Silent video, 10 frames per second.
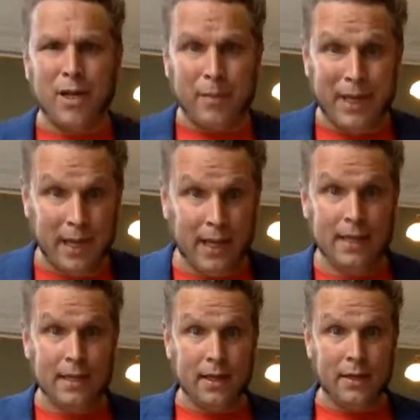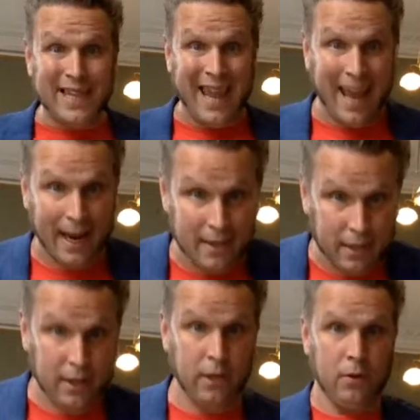easier to
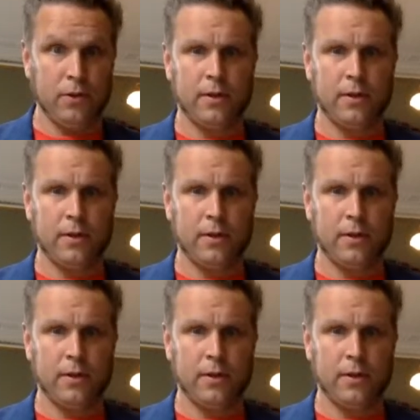execute.